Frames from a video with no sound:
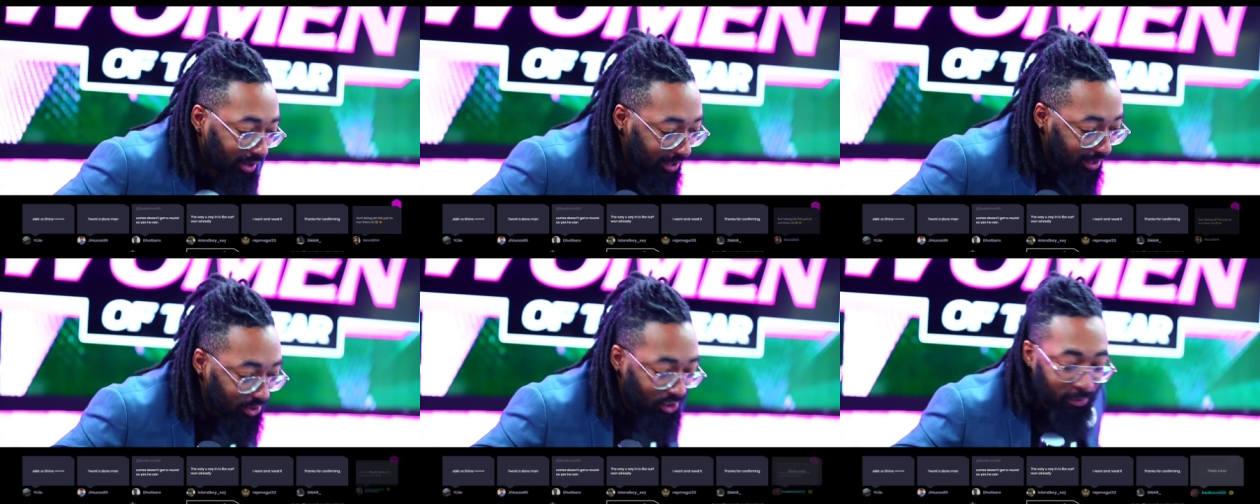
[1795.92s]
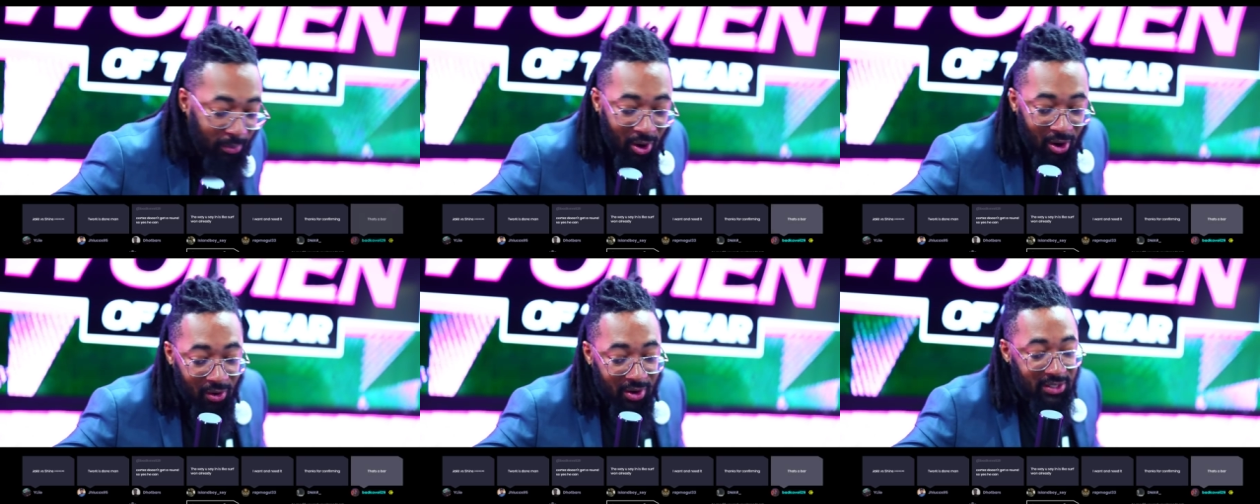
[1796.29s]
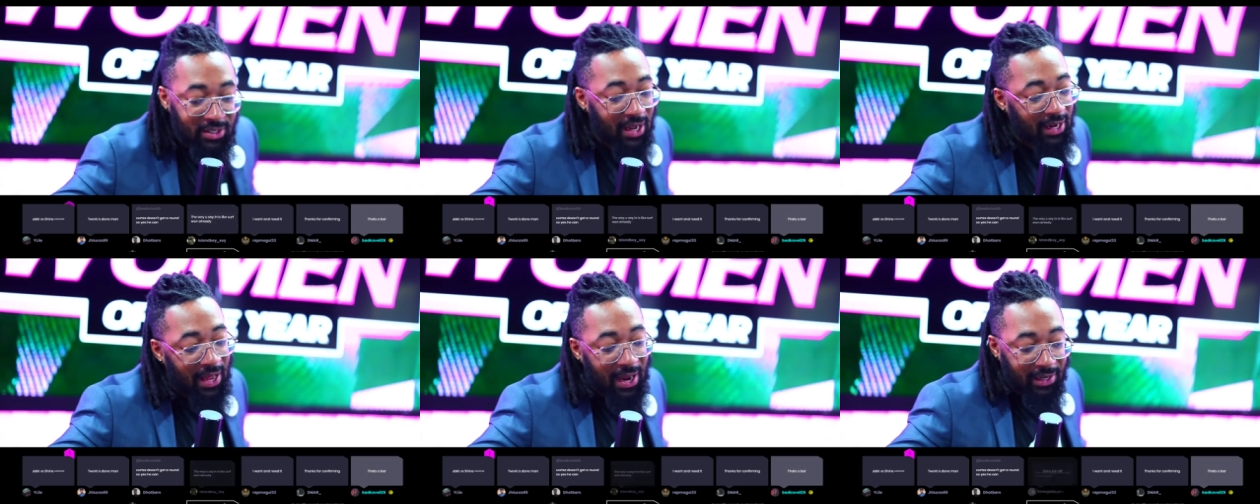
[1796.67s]
Demar, it's
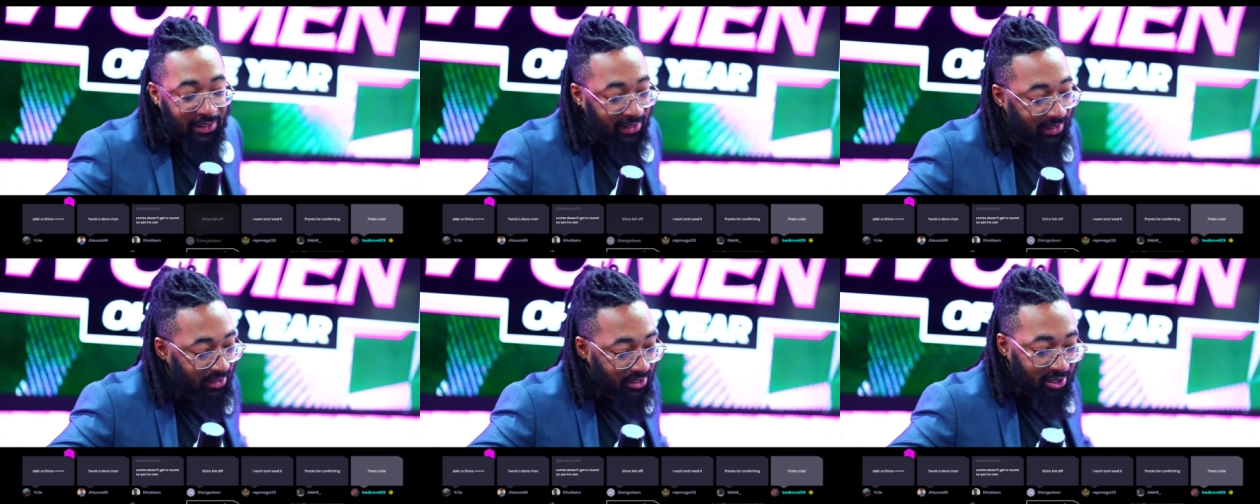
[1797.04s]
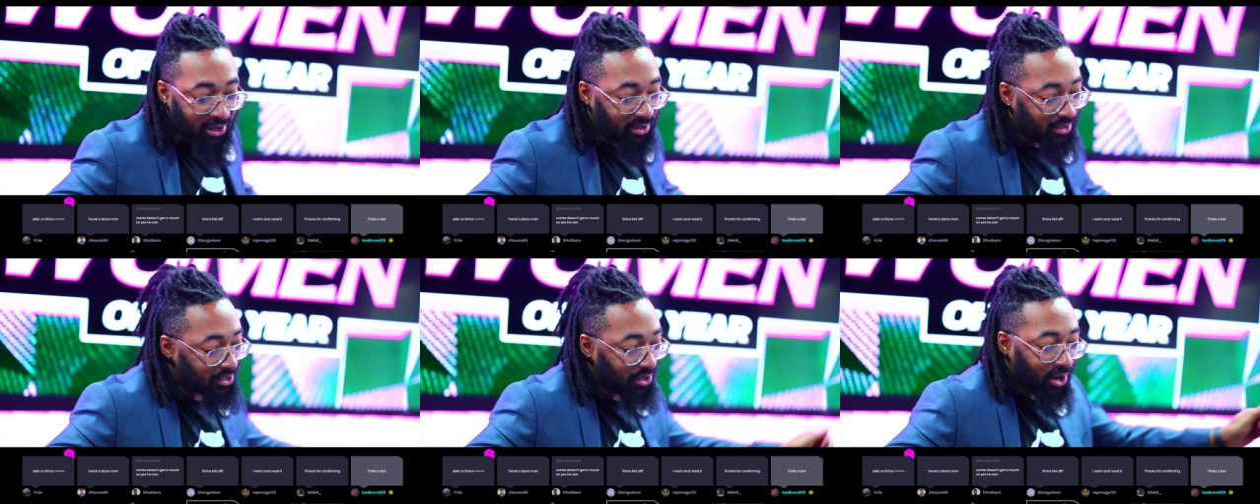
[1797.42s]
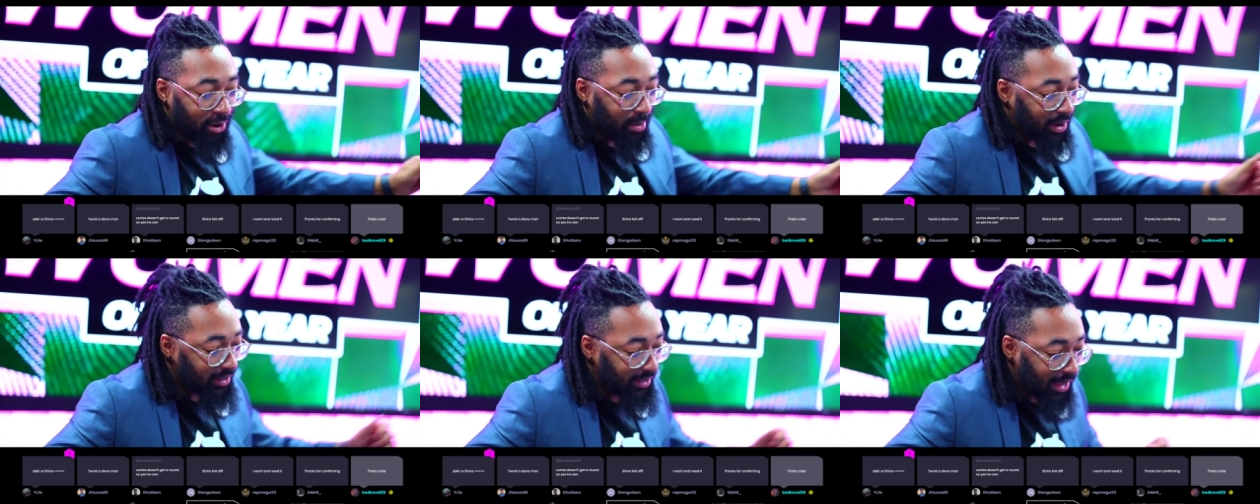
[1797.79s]
not locked in. Sorry, sorry
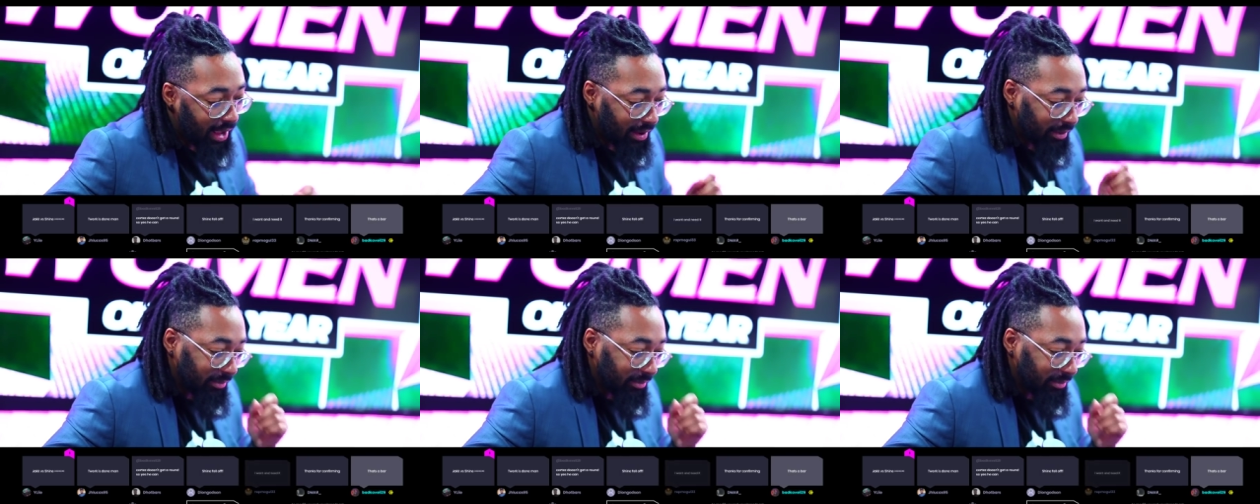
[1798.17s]
about that.